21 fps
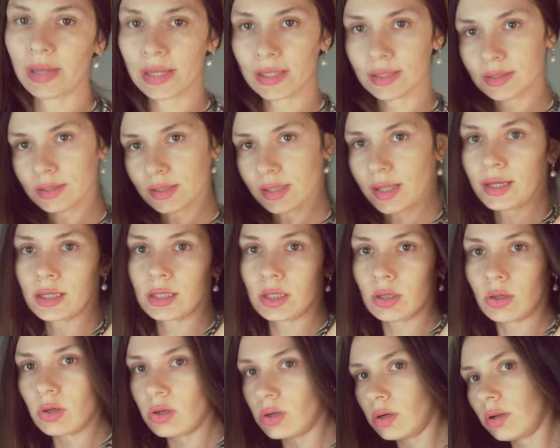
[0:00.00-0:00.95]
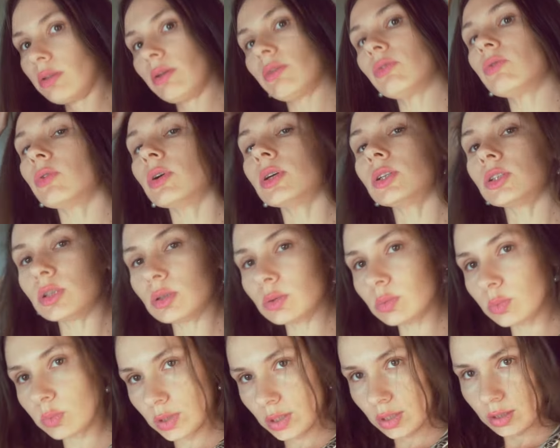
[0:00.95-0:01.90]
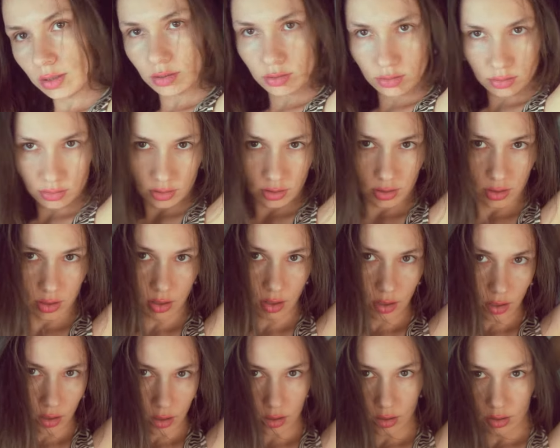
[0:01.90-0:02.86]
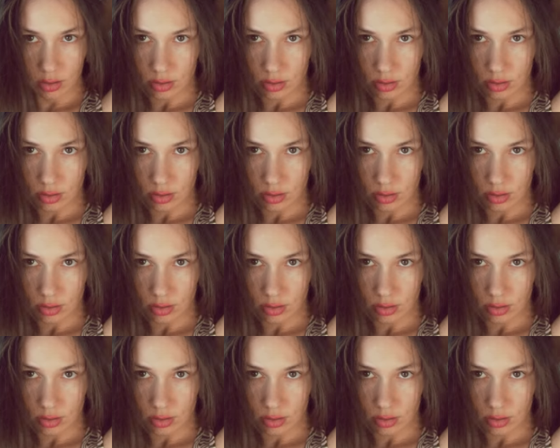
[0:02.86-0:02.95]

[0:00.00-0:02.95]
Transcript: please, like you're in a fashion week. Yeah.